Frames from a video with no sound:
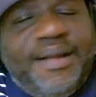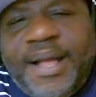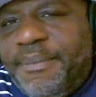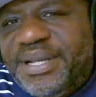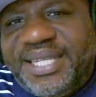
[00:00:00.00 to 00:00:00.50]

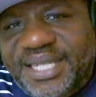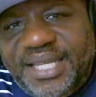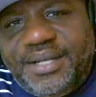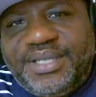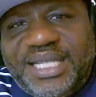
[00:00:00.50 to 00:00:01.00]
But
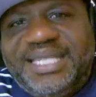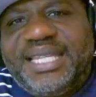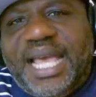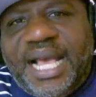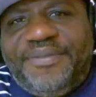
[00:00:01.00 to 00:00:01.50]
still, just
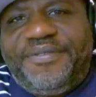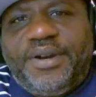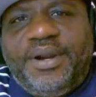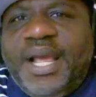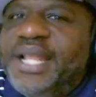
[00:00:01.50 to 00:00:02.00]
the
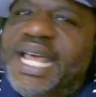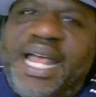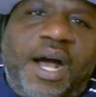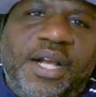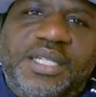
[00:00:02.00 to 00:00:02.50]
effort
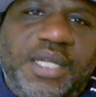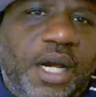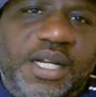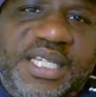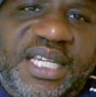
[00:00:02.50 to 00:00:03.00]
that our
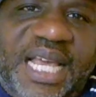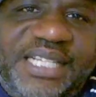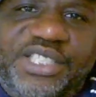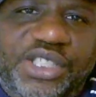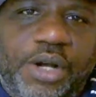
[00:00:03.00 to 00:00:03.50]
starters did
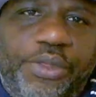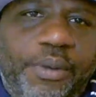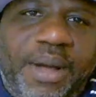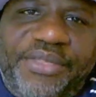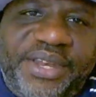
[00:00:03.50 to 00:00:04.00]
not show
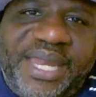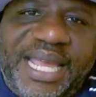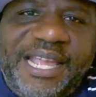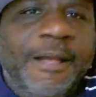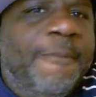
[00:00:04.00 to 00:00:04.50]
throughout the
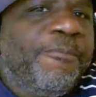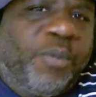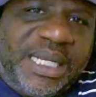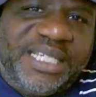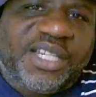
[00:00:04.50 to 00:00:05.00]
night.
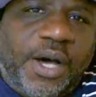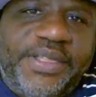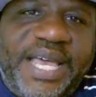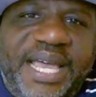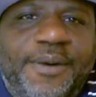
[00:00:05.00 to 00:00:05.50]
We saw
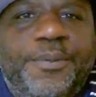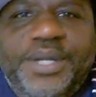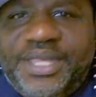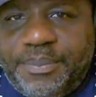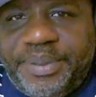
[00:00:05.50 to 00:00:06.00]
that
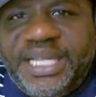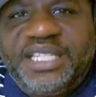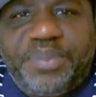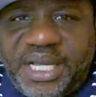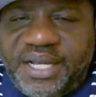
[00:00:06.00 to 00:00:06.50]
with the
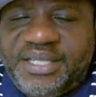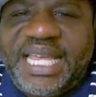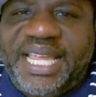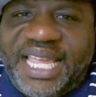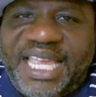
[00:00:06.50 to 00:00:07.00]
bench players
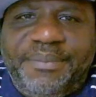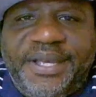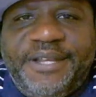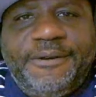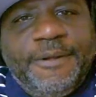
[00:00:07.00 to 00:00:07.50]
that came
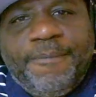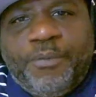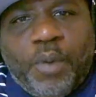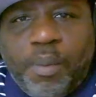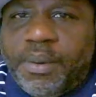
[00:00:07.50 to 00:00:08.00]
in
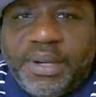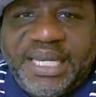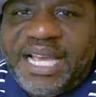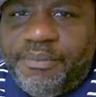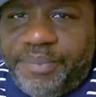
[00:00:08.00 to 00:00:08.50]
when we were
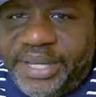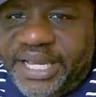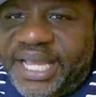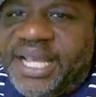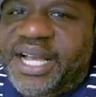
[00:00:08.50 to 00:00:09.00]
down big
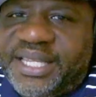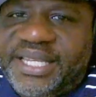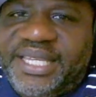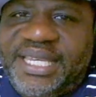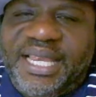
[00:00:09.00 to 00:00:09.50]
and cut
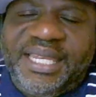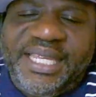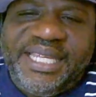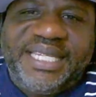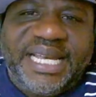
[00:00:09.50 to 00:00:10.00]
the
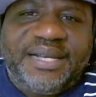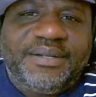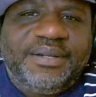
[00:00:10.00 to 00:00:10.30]
lead down.